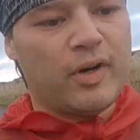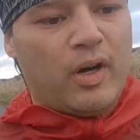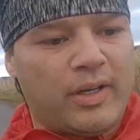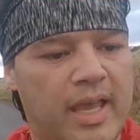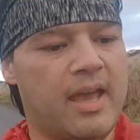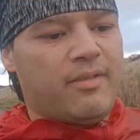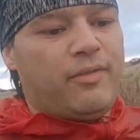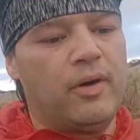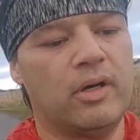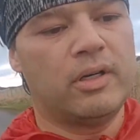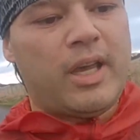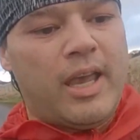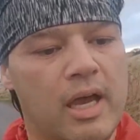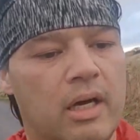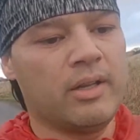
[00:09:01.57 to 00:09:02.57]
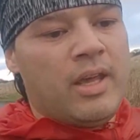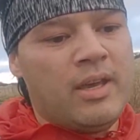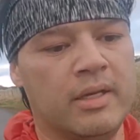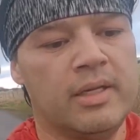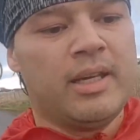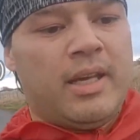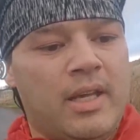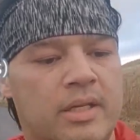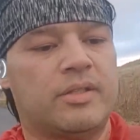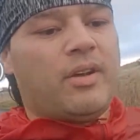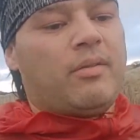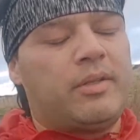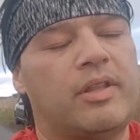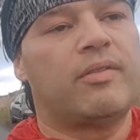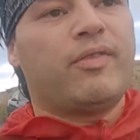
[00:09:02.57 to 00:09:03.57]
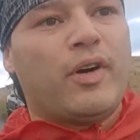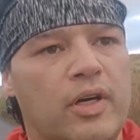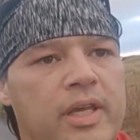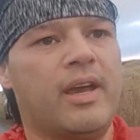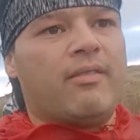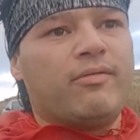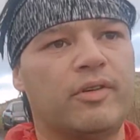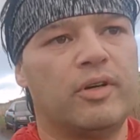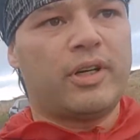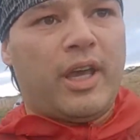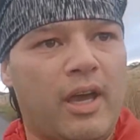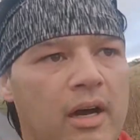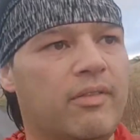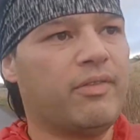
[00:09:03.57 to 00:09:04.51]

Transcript: 4k on, sorry, we did the 4k on 4k